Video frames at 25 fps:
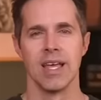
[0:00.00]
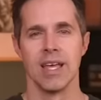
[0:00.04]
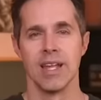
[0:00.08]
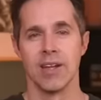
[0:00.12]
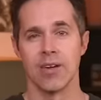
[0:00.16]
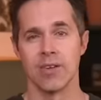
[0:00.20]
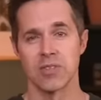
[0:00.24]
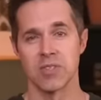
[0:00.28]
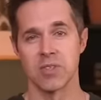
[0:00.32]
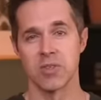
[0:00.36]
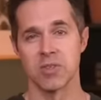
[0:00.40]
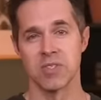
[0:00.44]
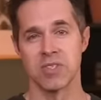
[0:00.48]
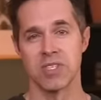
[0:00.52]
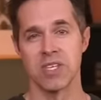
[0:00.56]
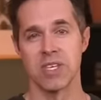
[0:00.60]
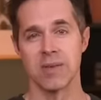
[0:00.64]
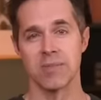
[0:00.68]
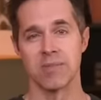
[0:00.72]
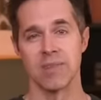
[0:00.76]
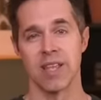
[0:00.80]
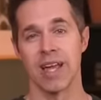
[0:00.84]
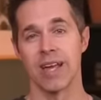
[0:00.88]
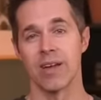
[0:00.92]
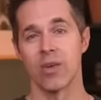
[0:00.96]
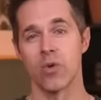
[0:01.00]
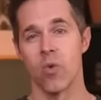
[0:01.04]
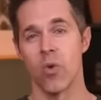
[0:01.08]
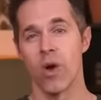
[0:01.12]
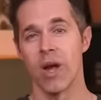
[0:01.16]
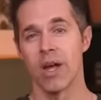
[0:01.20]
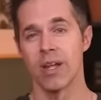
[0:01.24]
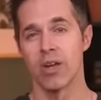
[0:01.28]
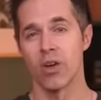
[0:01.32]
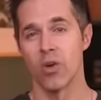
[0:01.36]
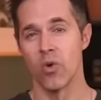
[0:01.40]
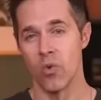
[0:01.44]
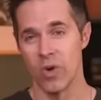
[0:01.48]
It also seemed like
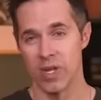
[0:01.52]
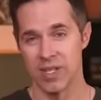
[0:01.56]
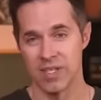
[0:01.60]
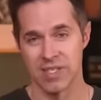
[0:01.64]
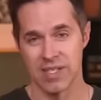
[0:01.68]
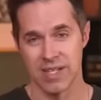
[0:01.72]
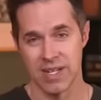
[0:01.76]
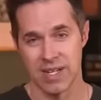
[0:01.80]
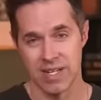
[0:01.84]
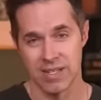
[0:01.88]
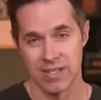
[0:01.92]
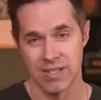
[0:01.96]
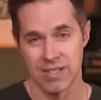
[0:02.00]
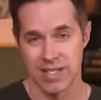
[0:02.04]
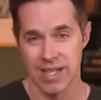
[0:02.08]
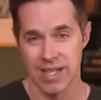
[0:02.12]
quite a coincidence